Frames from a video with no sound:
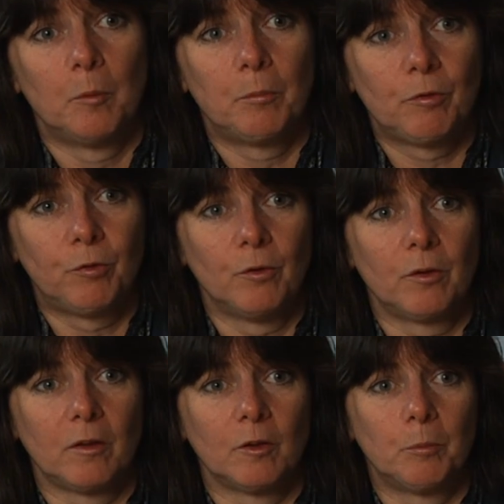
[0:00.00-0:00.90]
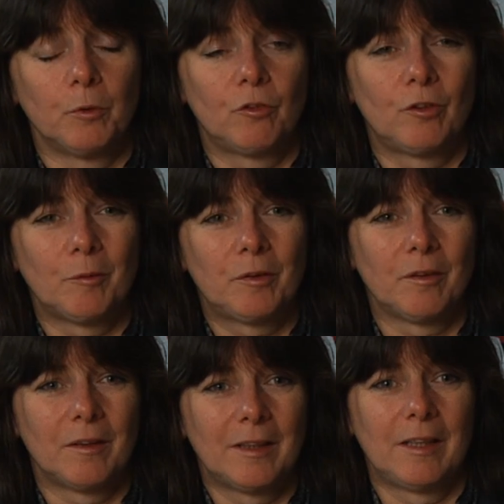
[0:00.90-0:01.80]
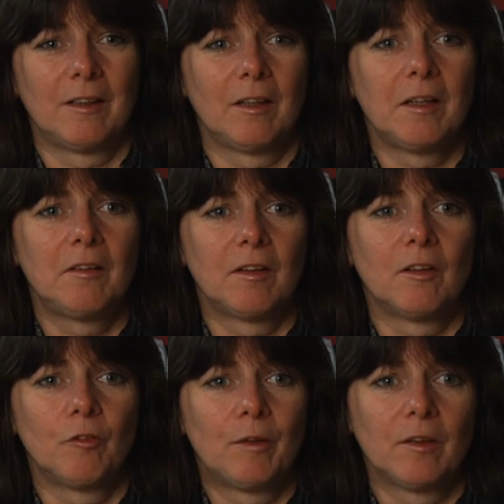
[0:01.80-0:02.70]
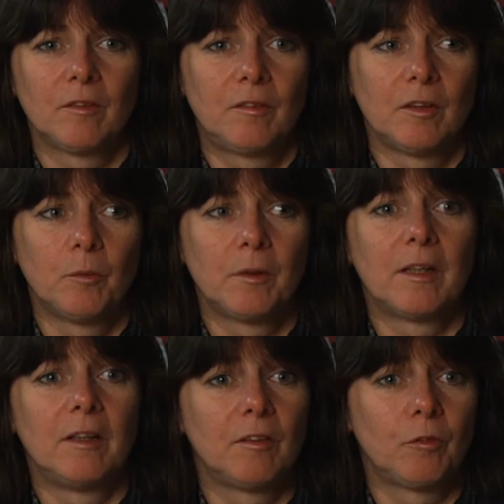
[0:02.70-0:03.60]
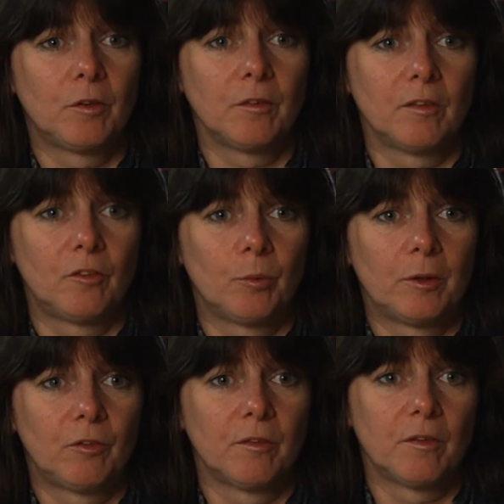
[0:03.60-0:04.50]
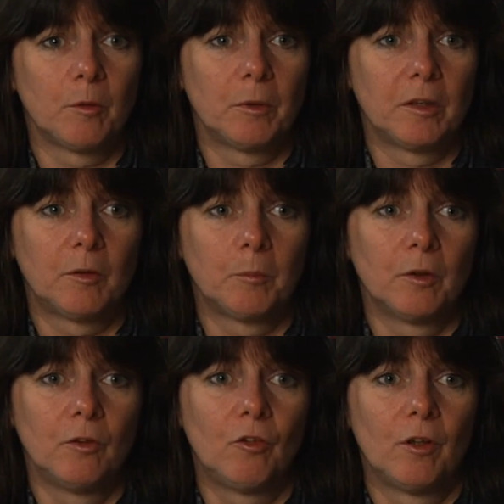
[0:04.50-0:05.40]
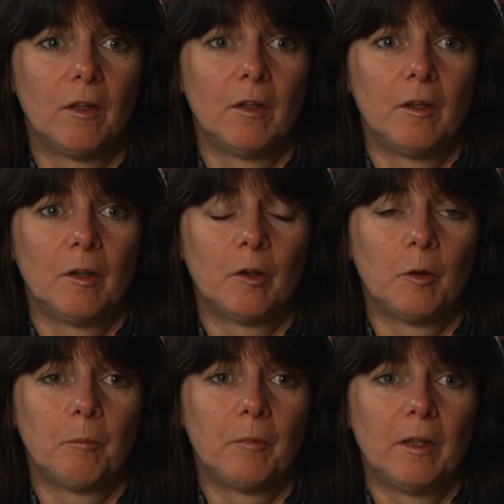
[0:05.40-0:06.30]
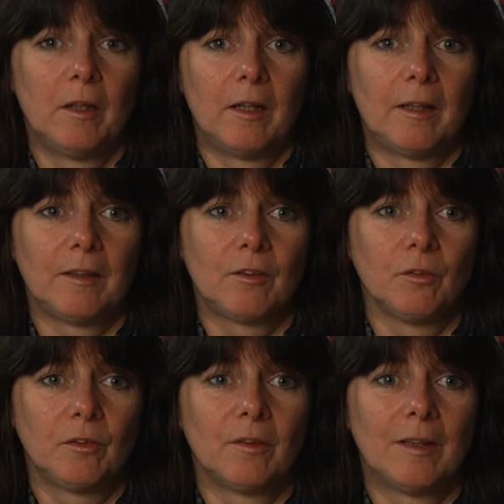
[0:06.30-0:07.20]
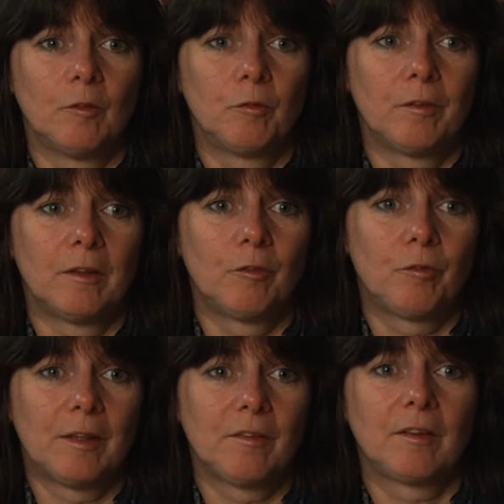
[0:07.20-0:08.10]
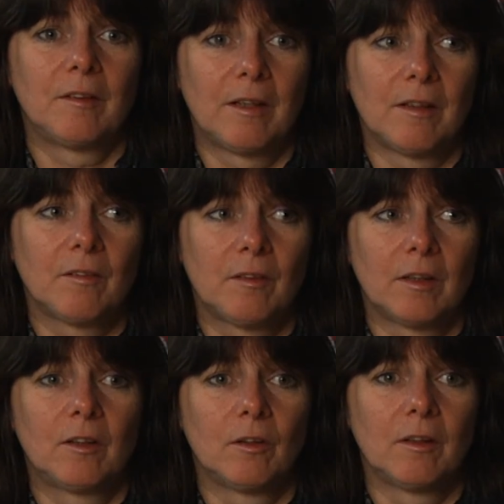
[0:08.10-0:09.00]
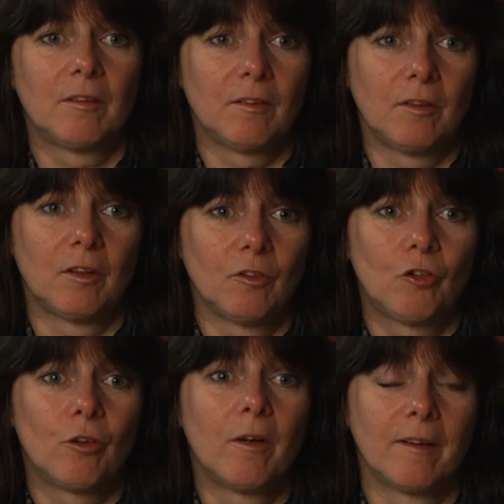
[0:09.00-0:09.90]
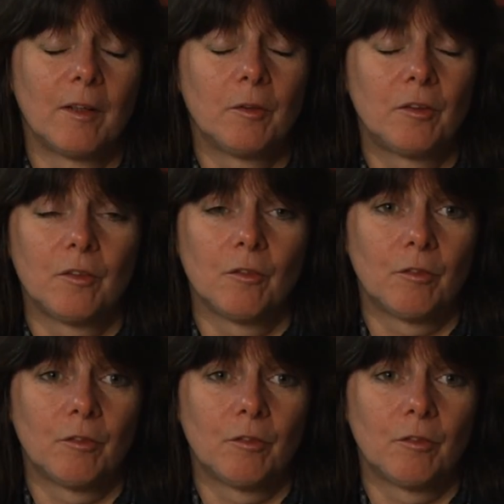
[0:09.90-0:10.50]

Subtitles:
before going on board a ship so that they get an idea of how to deal with any difficult situations that might emerge. And it's also helpful if, as cadets, they can try, which is not